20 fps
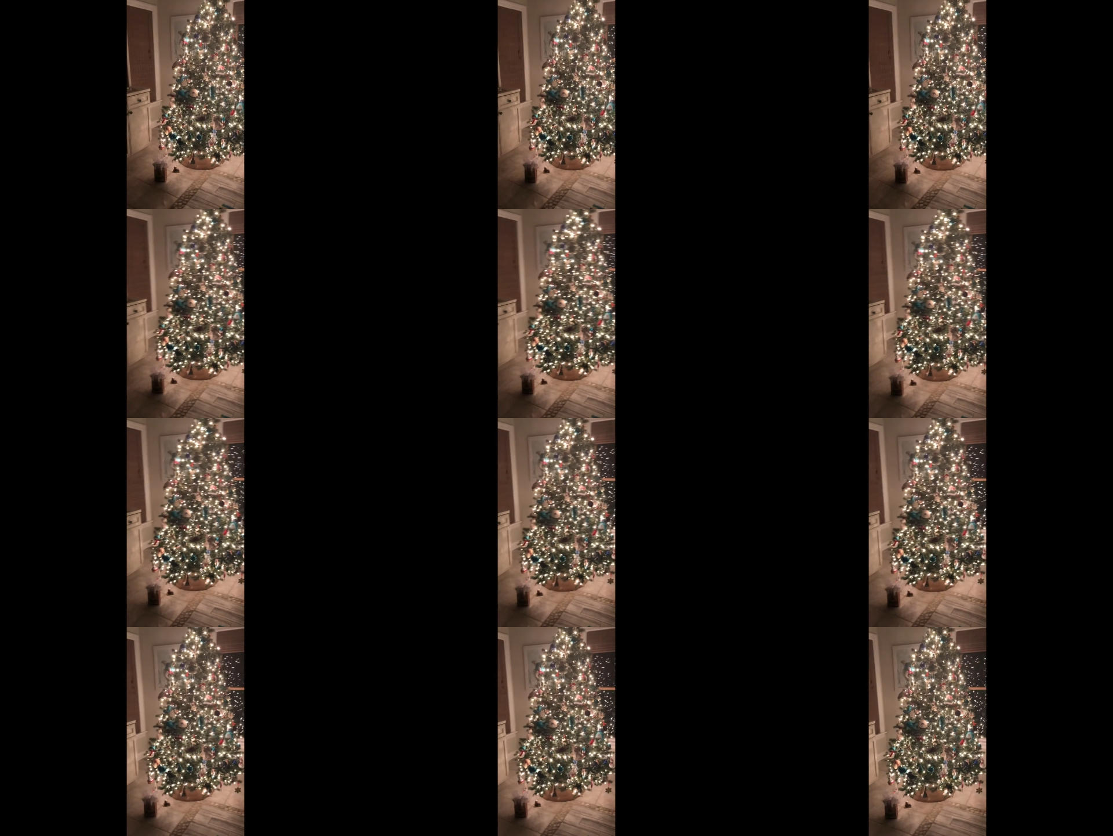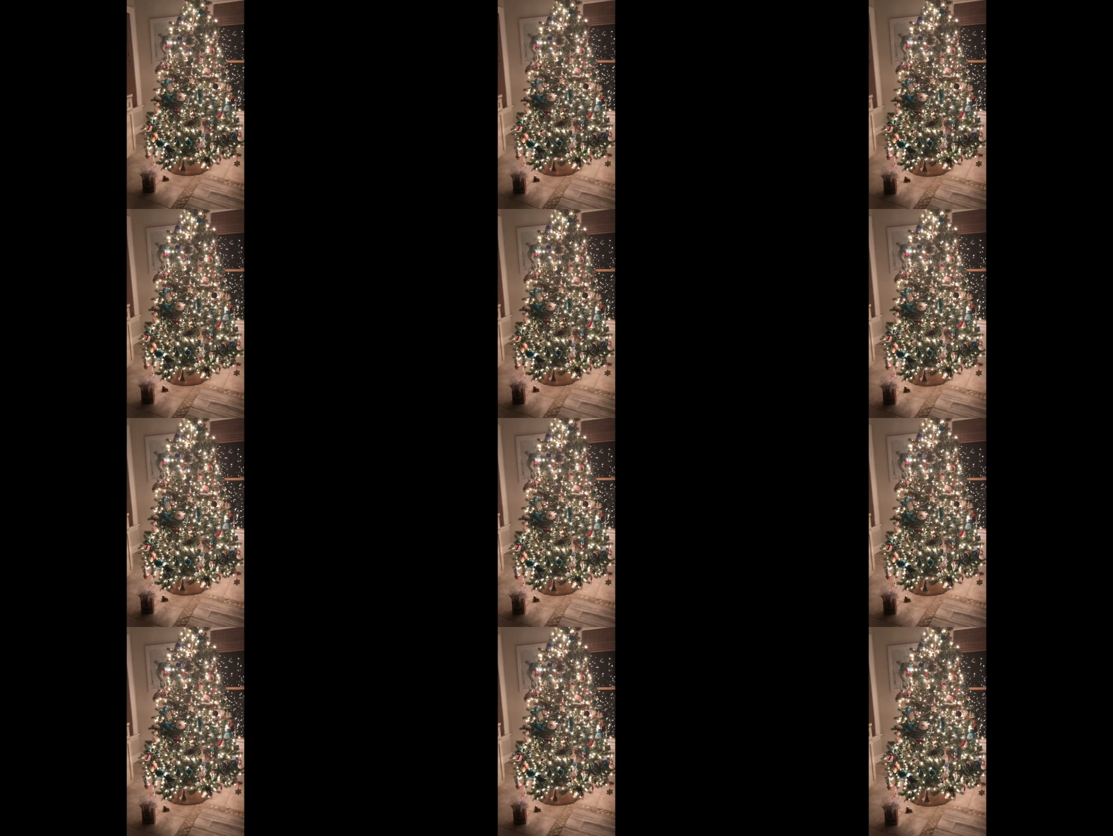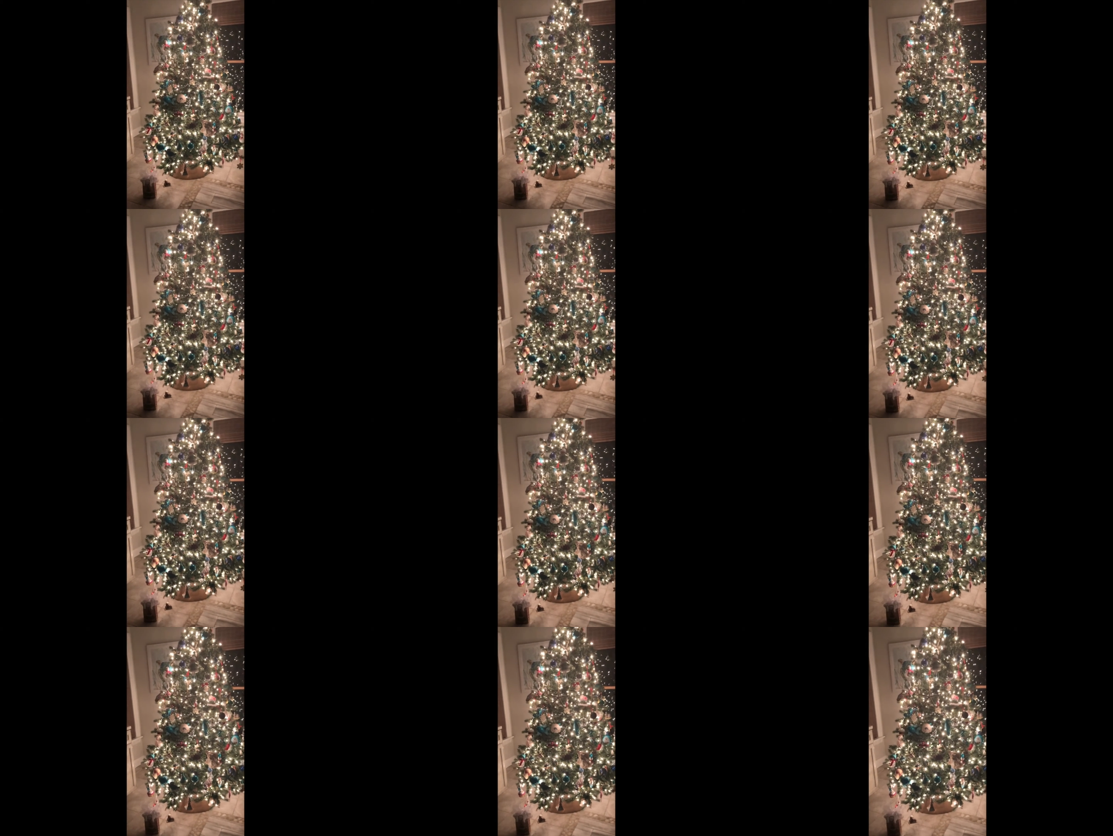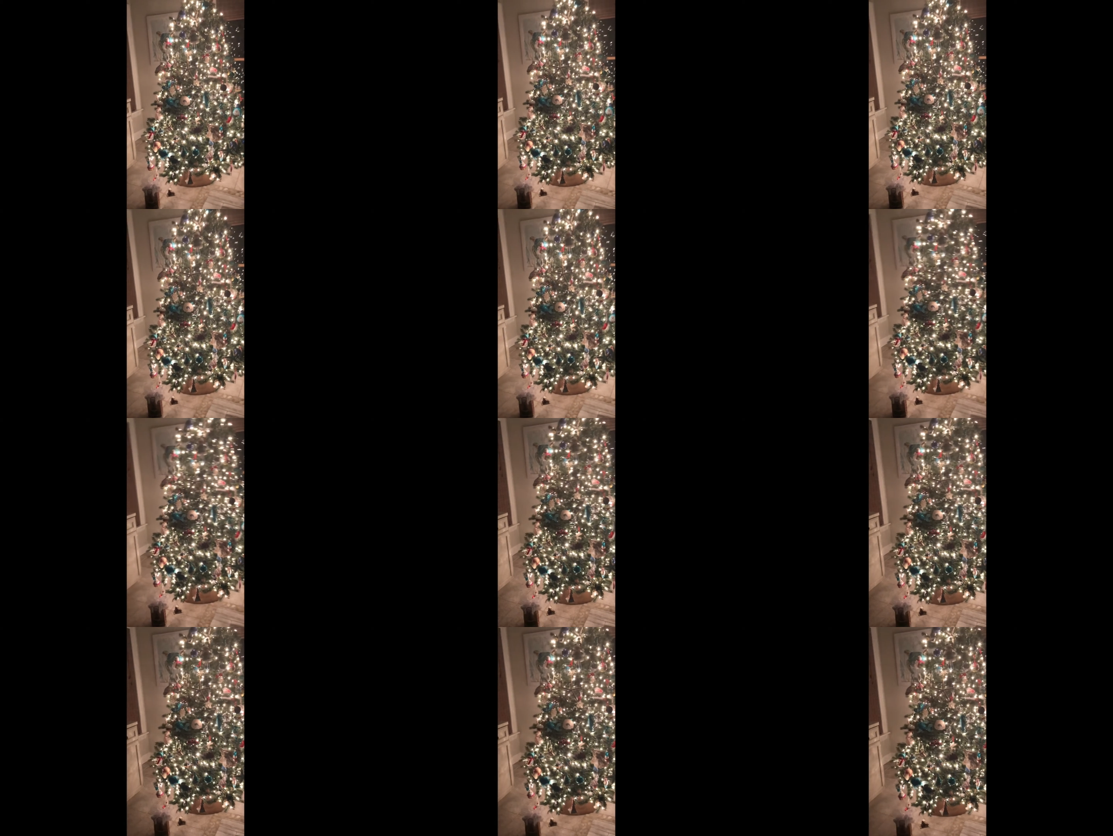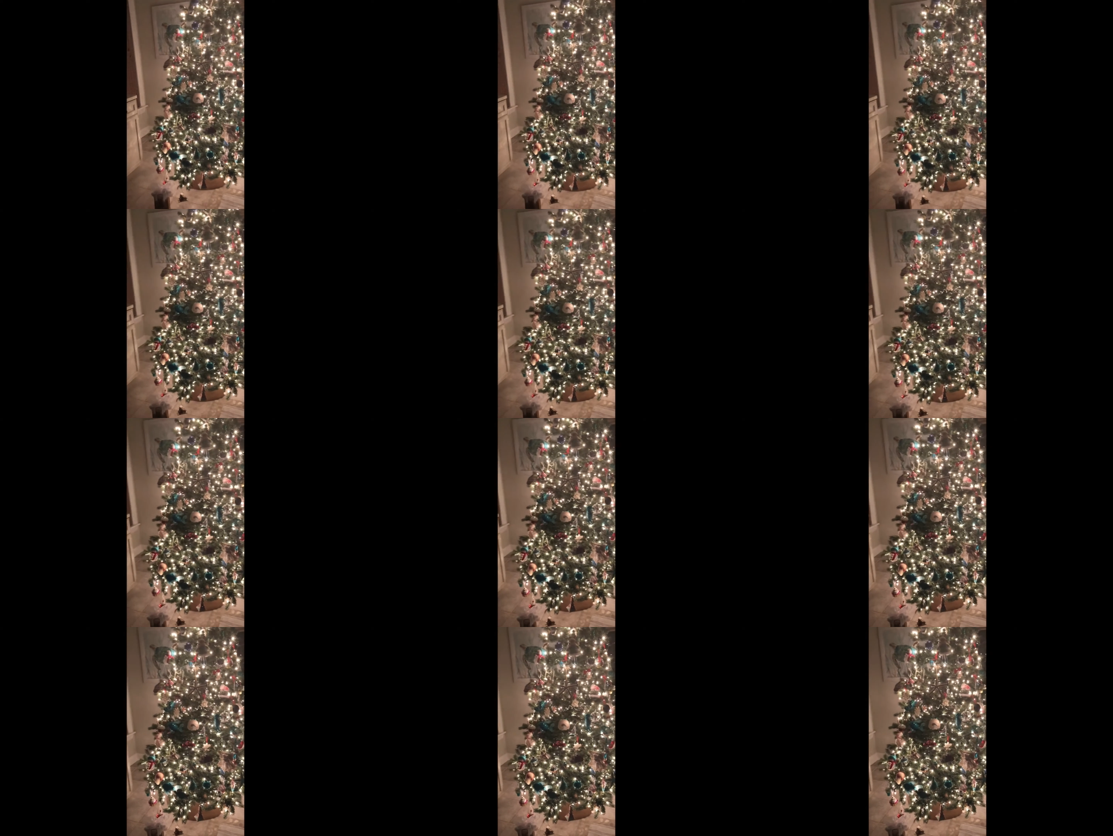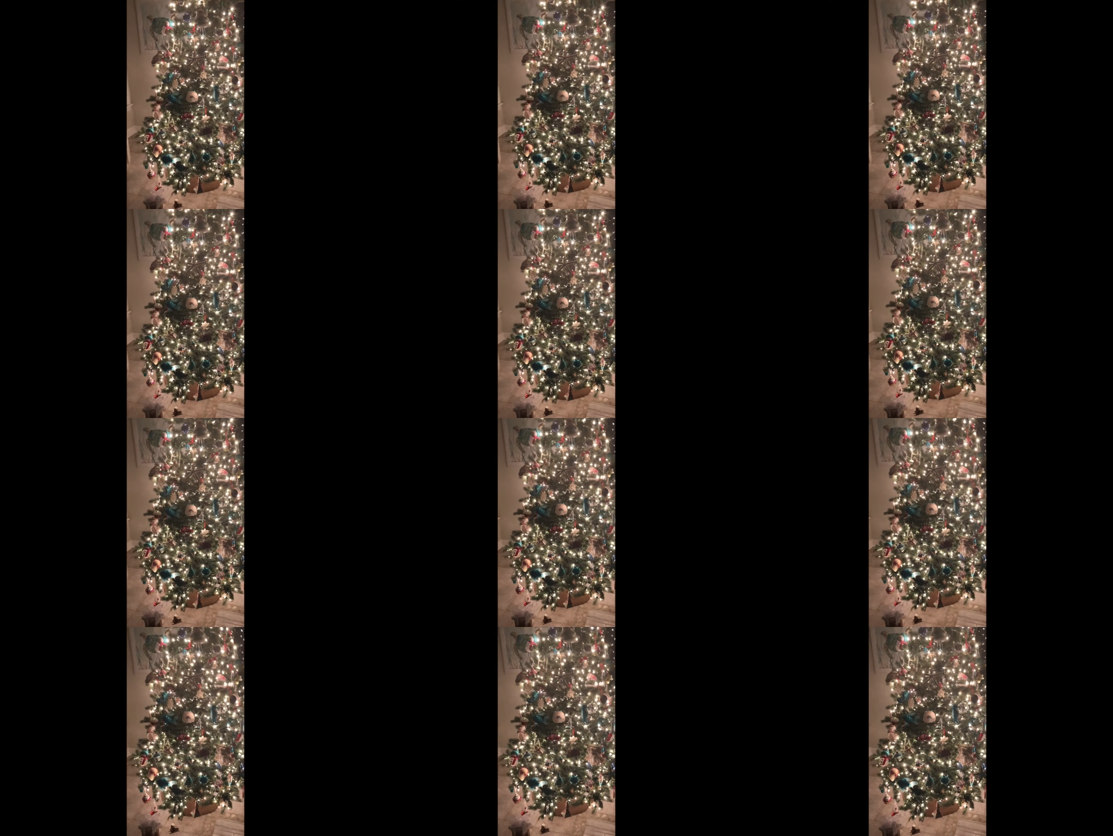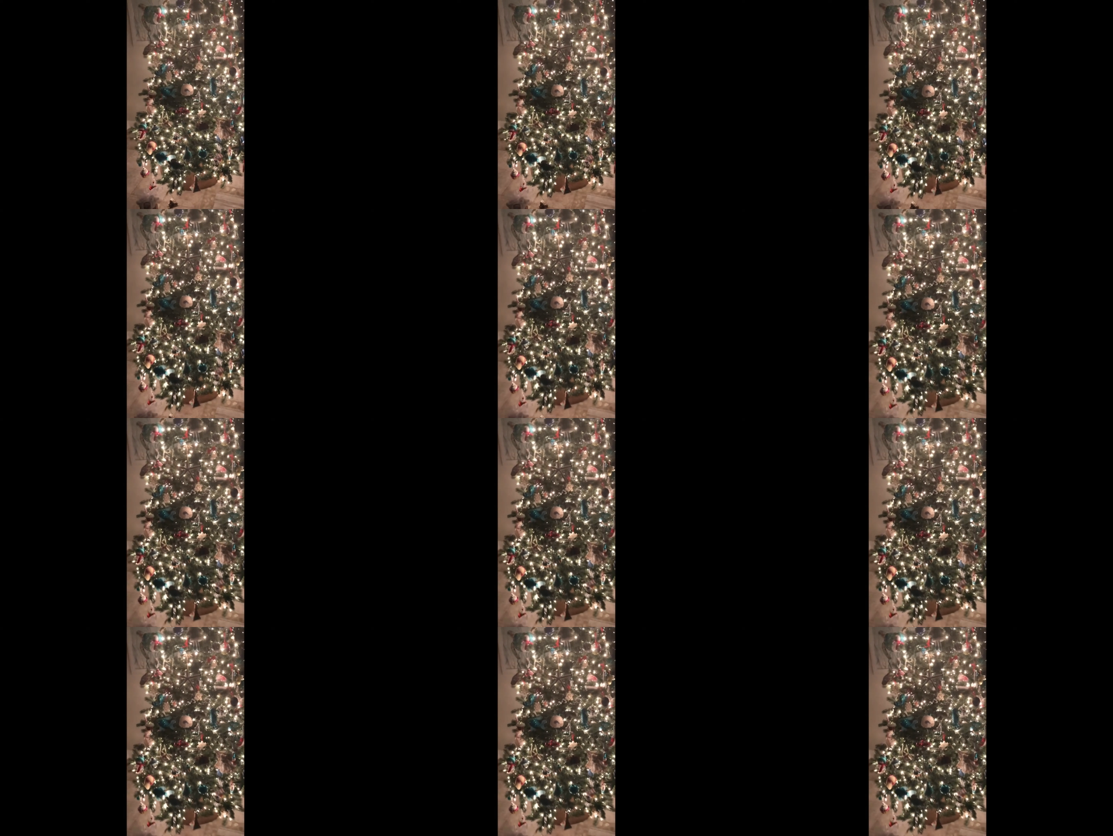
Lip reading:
No face is visible, so there are no lips to read.